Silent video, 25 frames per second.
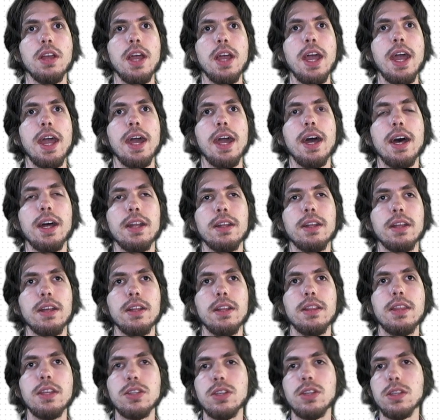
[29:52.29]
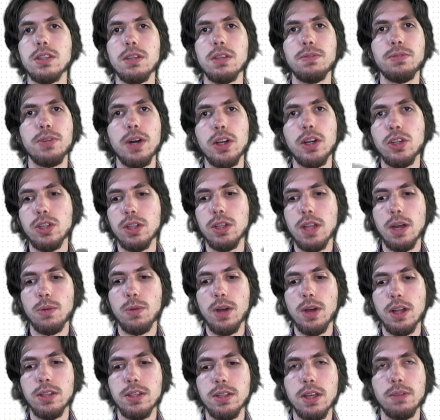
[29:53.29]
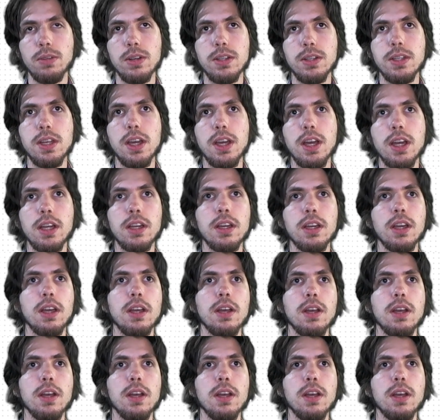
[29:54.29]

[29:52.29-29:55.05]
And this is a function that runs every tick.